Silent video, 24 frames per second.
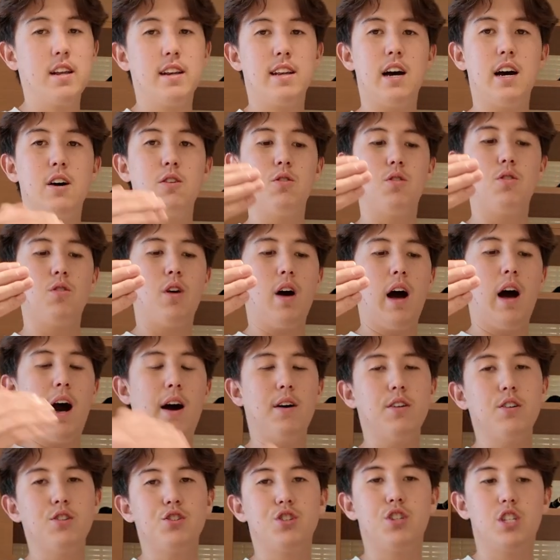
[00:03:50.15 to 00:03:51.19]
Now,
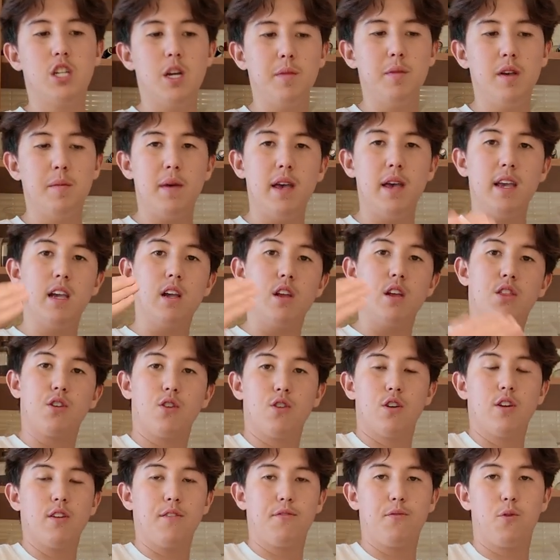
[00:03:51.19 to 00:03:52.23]
how does Jimmy making
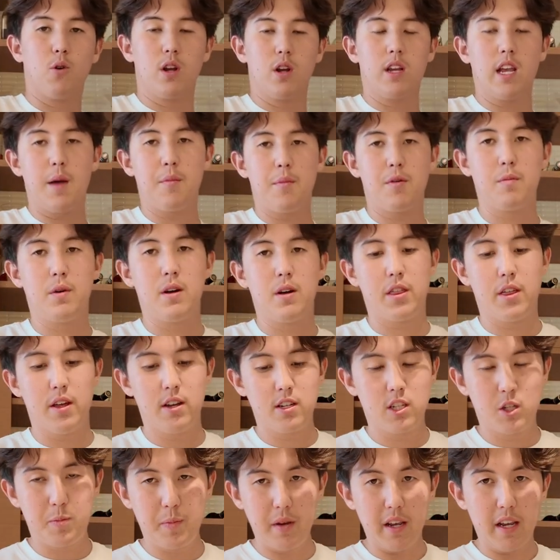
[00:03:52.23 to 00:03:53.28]
30 to 40K per month
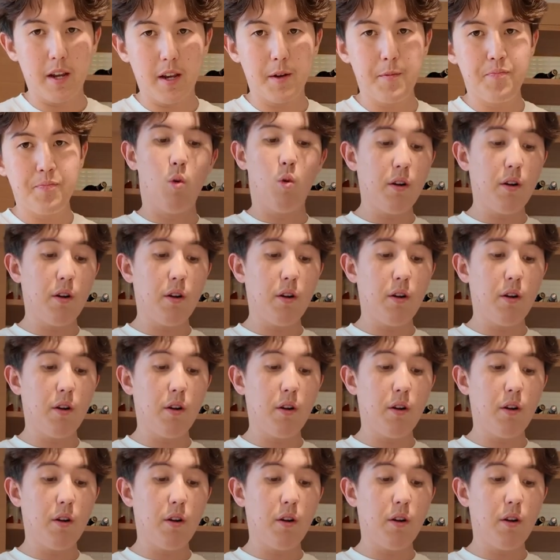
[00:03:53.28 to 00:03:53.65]
speak?